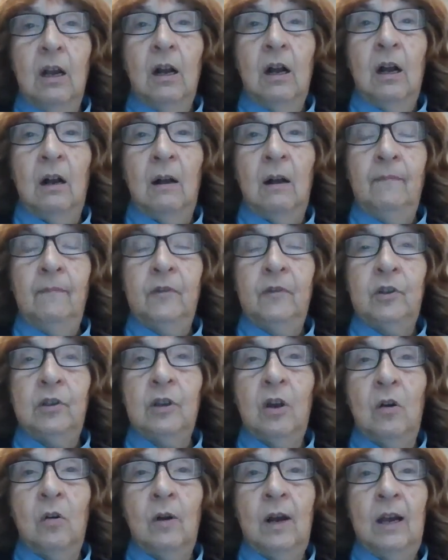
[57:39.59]
Um,
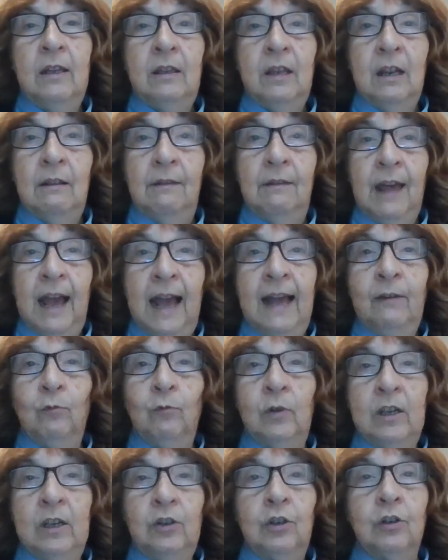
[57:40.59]
so I think that
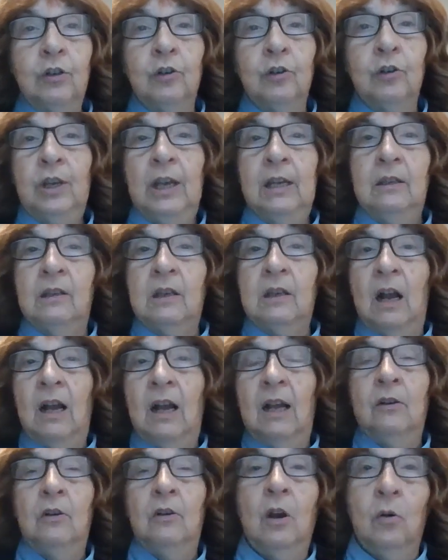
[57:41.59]
research is
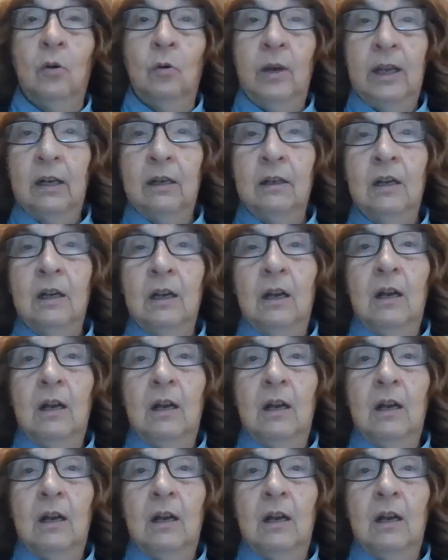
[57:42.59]
ongoing.